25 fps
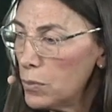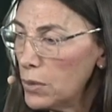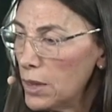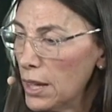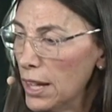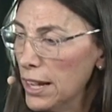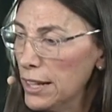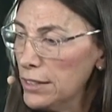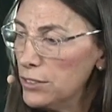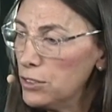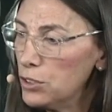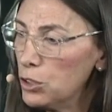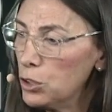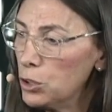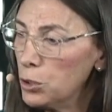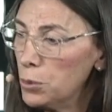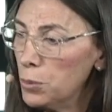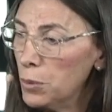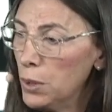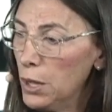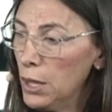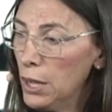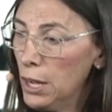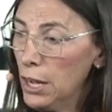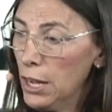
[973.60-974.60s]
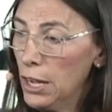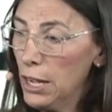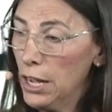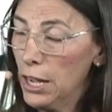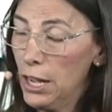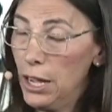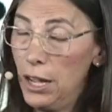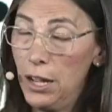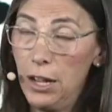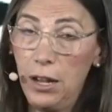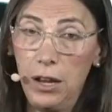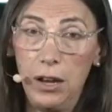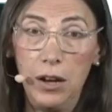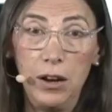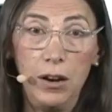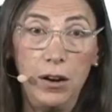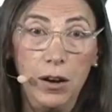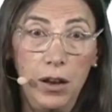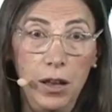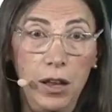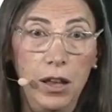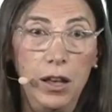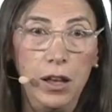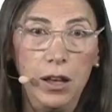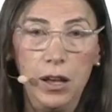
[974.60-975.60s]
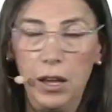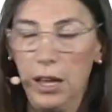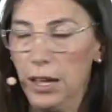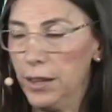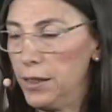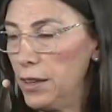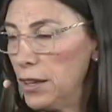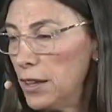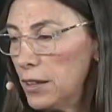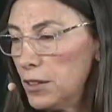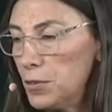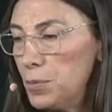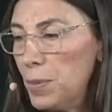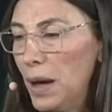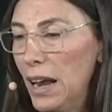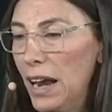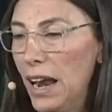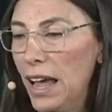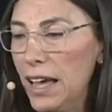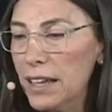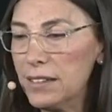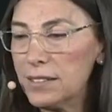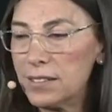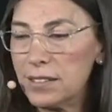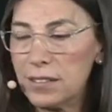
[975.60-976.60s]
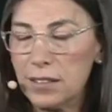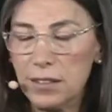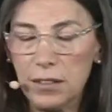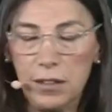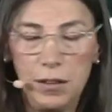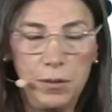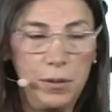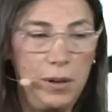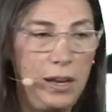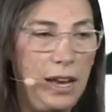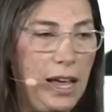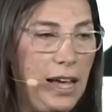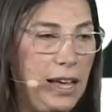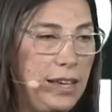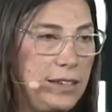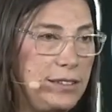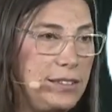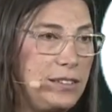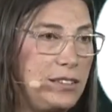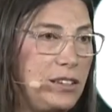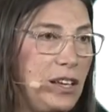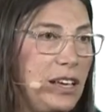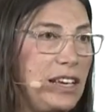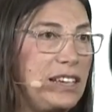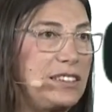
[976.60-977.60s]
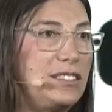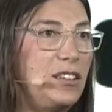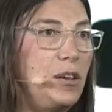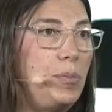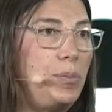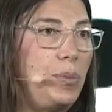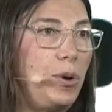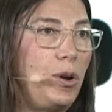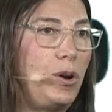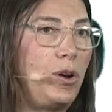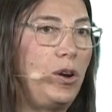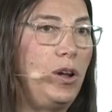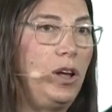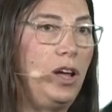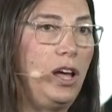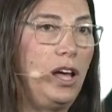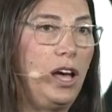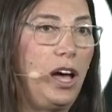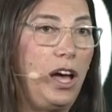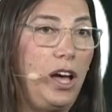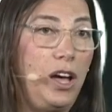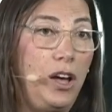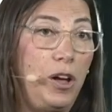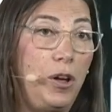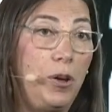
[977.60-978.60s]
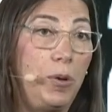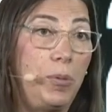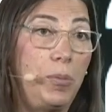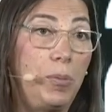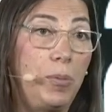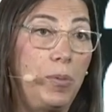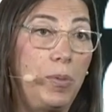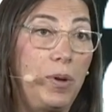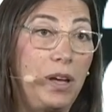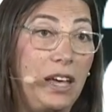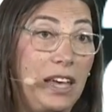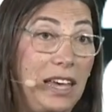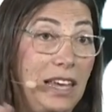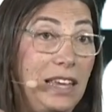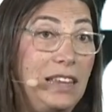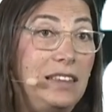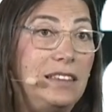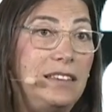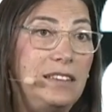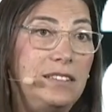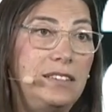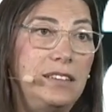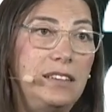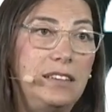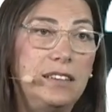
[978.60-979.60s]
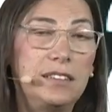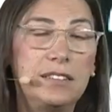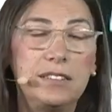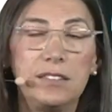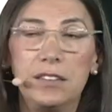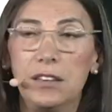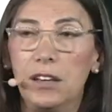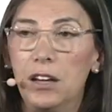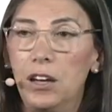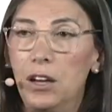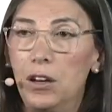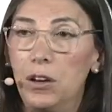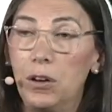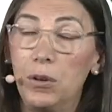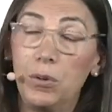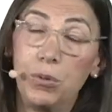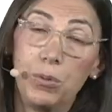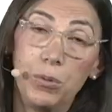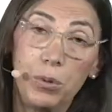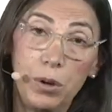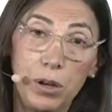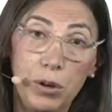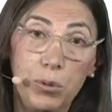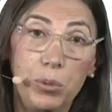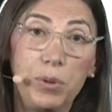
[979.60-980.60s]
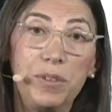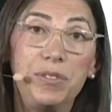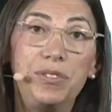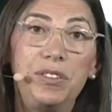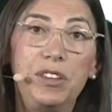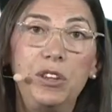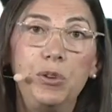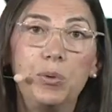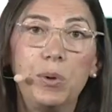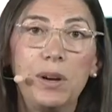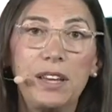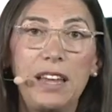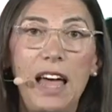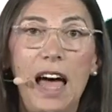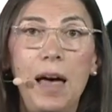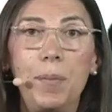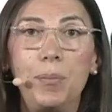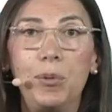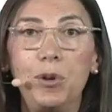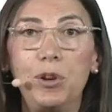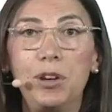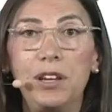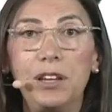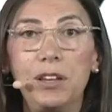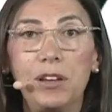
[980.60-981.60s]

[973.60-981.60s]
And so I think it's my last example. In disease, we've seen what happened in